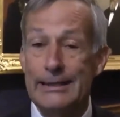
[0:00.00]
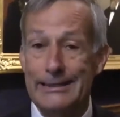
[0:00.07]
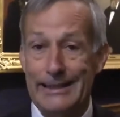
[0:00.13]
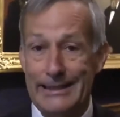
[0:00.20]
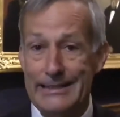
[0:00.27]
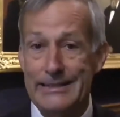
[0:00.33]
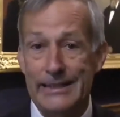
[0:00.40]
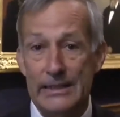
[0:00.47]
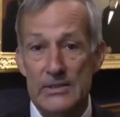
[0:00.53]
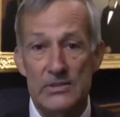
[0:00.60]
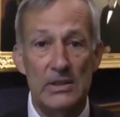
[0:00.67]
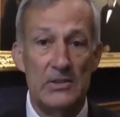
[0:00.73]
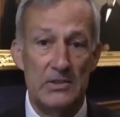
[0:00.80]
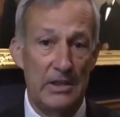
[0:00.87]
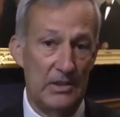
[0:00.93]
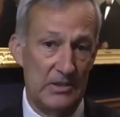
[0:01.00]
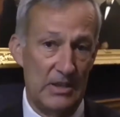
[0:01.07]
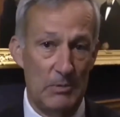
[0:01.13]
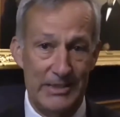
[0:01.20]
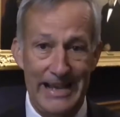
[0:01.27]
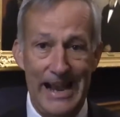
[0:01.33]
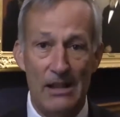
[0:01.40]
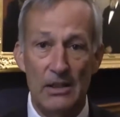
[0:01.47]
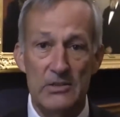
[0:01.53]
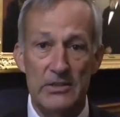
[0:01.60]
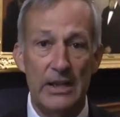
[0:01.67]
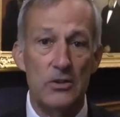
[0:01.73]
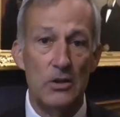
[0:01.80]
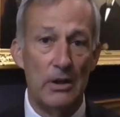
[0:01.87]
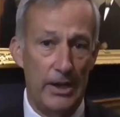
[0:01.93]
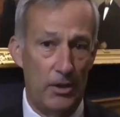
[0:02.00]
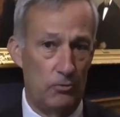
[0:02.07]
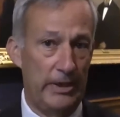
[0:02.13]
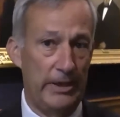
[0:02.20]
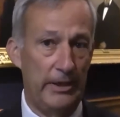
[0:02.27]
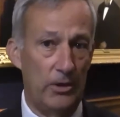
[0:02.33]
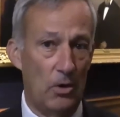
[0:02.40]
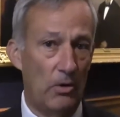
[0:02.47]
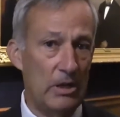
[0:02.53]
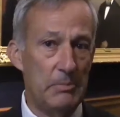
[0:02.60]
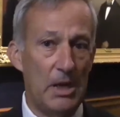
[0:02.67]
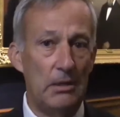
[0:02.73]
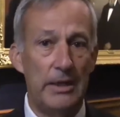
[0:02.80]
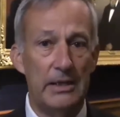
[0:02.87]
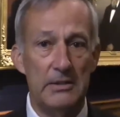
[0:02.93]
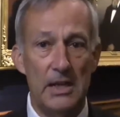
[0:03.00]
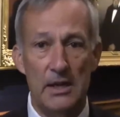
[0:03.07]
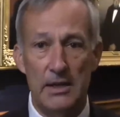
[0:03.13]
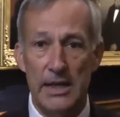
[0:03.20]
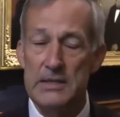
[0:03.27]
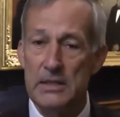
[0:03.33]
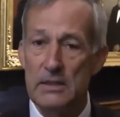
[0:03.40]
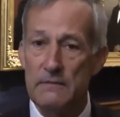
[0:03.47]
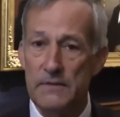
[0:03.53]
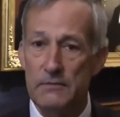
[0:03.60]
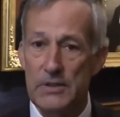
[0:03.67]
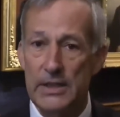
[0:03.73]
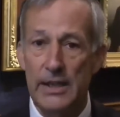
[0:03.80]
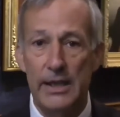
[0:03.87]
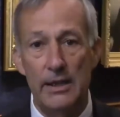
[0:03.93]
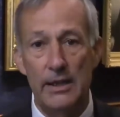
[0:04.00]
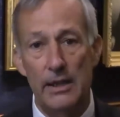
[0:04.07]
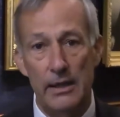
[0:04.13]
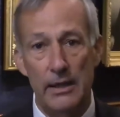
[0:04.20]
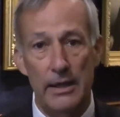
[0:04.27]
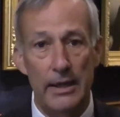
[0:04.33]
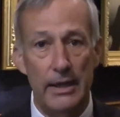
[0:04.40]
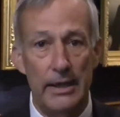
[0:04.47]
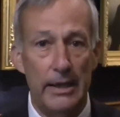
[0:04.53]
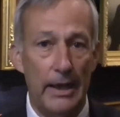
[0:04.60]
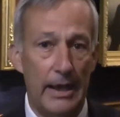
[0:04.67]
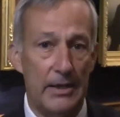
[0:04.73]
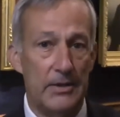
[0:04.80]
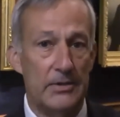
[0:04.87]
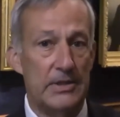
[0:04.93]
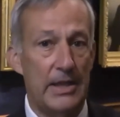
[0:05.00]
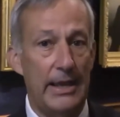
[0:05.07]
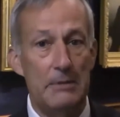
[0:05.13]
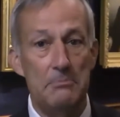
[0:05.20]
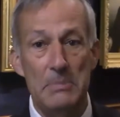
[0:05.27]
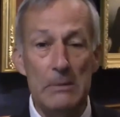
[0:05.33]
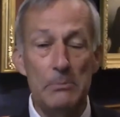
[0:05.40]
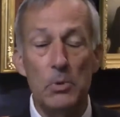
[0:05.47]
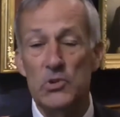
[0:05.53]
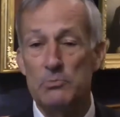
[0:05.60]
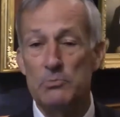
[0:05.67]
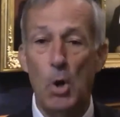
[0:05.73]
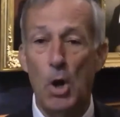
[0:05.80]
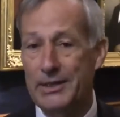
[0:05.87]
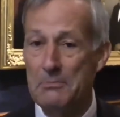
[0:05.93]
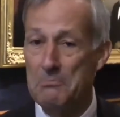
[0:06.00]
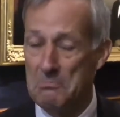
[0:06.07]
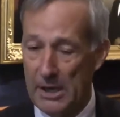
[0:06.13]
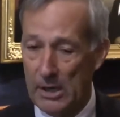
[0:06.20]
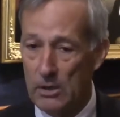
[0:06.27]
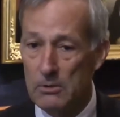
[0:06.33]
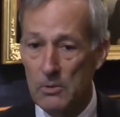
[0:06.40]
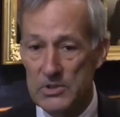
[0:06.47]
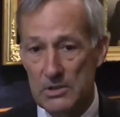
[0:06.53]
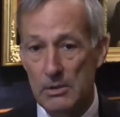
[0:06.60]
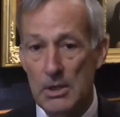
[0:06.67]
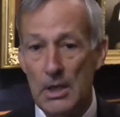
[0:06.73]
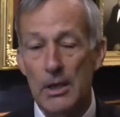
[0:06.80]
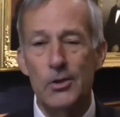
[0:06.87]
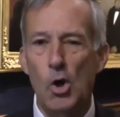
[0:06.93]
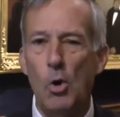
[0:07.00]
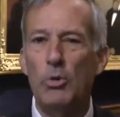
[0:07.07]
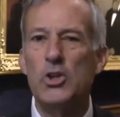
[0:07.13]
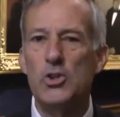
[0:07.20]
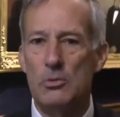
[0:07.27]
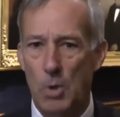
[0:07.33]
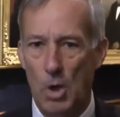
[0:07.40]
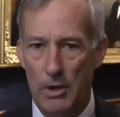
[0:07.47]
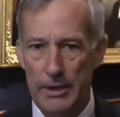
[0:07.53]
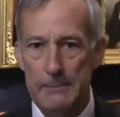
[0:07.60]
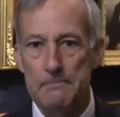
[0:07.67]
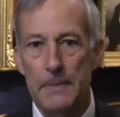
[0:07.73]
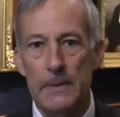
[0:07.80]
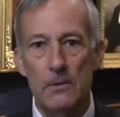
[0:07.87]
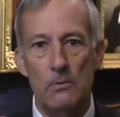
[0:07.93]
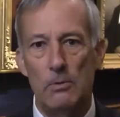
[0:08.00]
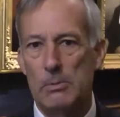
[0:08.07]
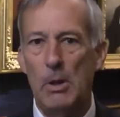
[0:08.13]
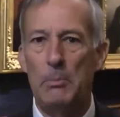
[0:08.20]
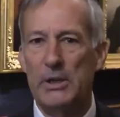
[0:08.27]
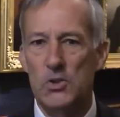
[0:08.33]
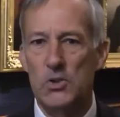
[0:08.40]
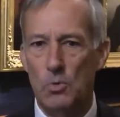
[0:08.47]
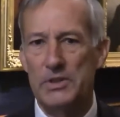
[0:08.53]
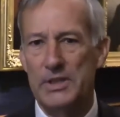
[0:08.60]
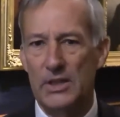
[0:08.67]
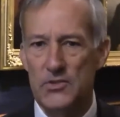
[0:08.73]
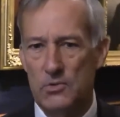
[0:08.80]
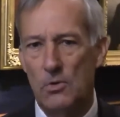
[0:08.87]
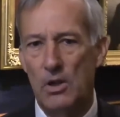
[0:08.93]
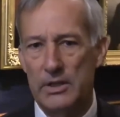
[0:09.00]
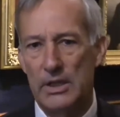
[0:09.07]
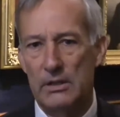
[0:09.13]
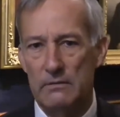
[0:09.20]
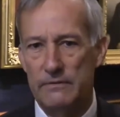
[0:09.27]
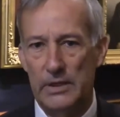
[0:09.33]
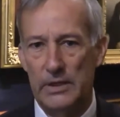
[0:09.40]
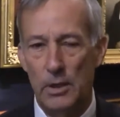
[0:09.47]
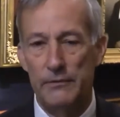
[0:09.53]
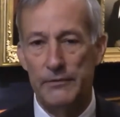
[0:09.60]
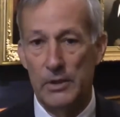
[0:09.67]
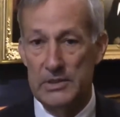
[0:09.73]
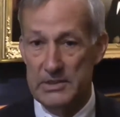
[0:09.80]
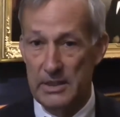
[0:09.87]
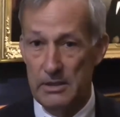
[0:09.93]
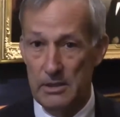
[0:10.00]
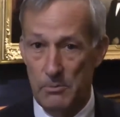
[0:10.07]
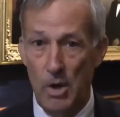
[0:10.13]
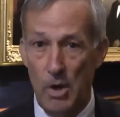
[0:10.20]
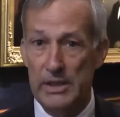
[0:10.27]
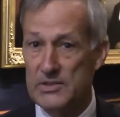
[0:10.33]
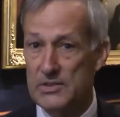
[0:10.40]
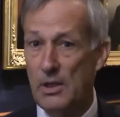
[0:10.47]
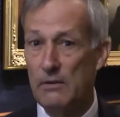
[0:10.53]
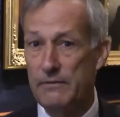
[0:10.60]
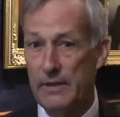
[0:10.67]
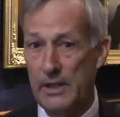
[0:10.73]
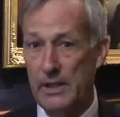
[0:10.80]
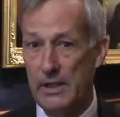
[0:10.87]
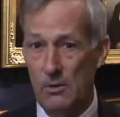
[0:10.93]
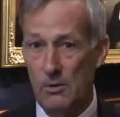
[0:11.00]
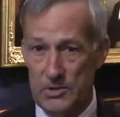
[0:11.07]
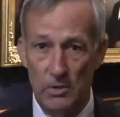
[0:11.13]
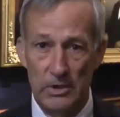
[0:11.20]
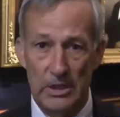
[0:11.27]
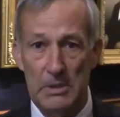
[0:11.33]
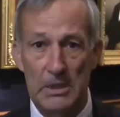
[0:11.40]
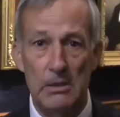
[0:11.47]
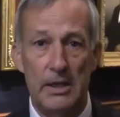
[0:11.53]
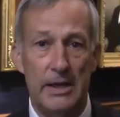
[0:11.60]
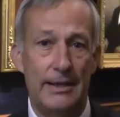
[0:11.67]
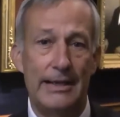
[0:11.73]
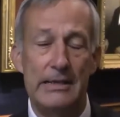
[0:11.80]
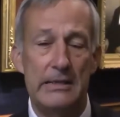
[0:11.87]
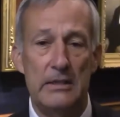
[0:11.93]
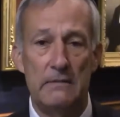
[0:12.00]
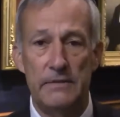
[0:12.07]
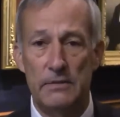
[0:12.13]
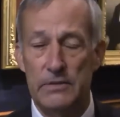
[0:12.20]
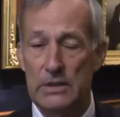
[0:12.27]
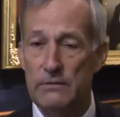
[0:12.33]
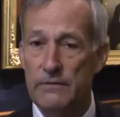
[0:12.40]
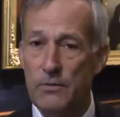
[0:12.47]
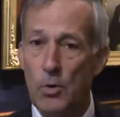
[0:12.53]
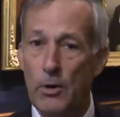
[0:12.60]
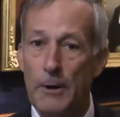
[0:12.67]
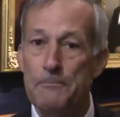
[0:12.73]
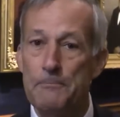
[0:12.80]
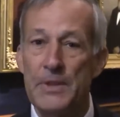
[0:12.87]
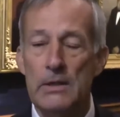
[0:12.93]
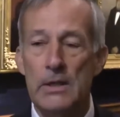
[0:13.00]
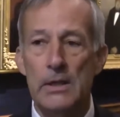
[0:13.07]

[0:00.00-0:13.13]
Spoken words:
in 1860. His name was Alexander Henry. He had already been elected in 1858 as a People's Party mayor. It was a coalition party. Republicans weren't that strong yet in Philadelphia because the party itself was only begun in 1854.